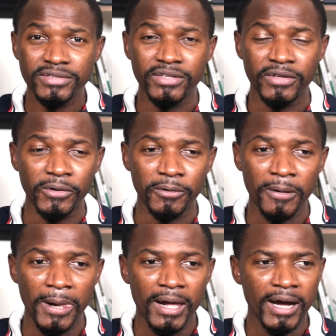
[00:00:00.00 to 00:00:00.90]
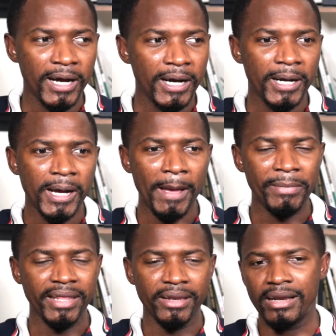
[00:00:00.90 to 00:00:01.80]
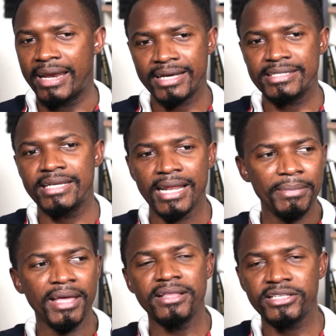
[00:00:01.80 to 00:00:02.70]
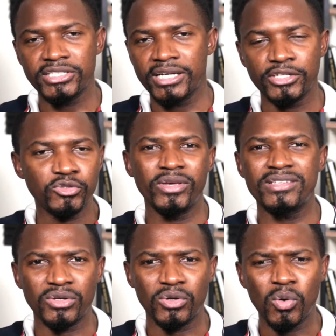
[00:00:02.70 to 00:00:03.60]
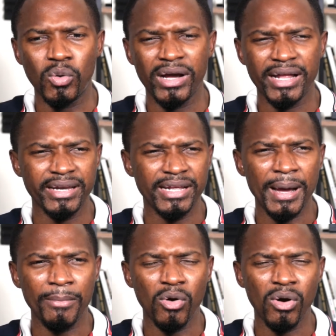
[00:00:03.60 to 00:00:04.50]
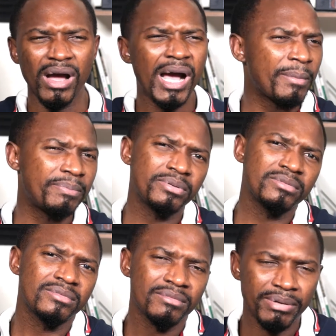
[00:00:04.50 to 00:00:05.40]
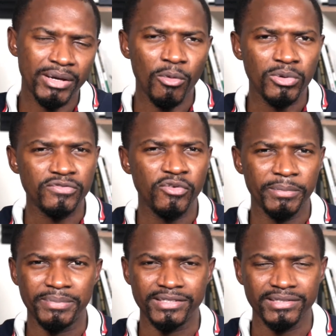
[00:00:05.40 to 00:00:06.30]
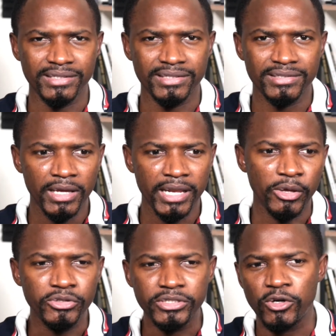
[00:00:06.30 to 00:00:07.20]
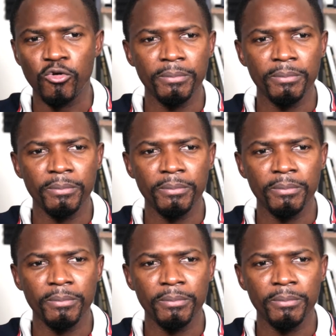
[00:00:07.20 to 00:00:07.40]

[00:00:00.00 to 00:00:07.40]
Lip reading: I mean, like I said, I began the journey 2 years ago, and I'm up by almost 40%. Now you tell